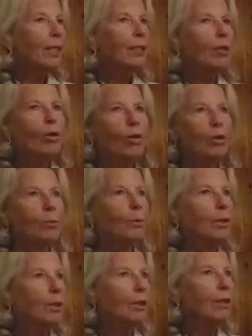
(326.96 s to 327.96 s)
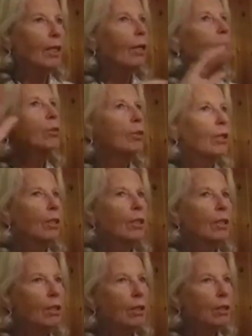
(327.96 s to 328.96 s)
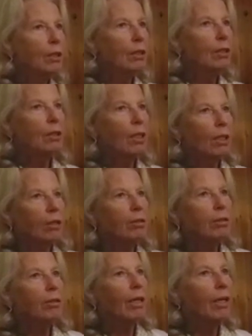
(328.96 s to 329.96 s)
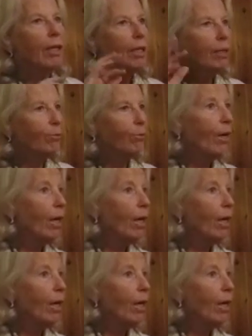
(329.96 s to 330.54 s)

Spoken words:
while the cosmos is out there